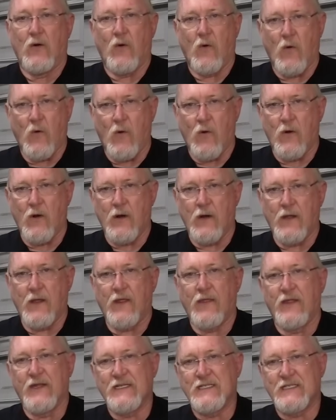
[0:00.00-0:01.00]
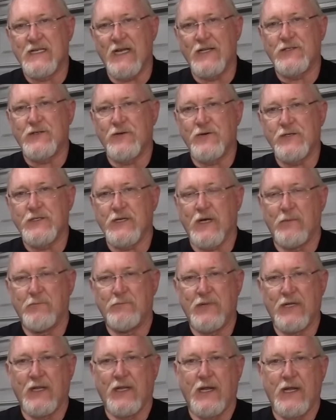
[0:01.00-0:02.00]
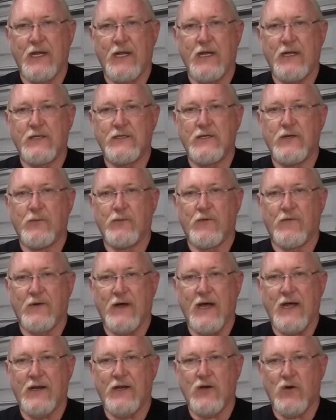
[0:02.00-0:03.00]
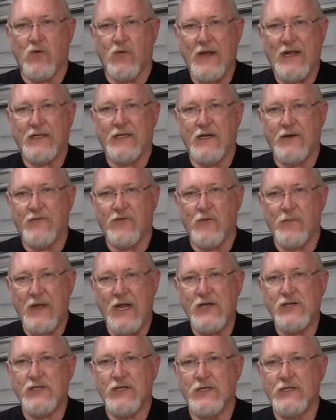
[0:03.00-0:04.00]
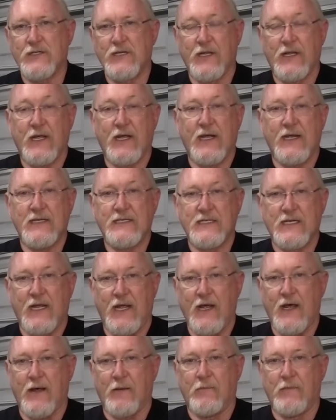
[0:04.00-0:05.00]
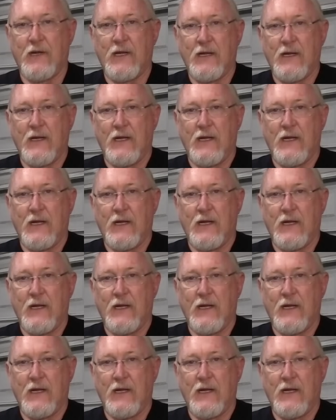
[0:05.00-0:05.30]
or the sensor's ability to provide correct information to the ECM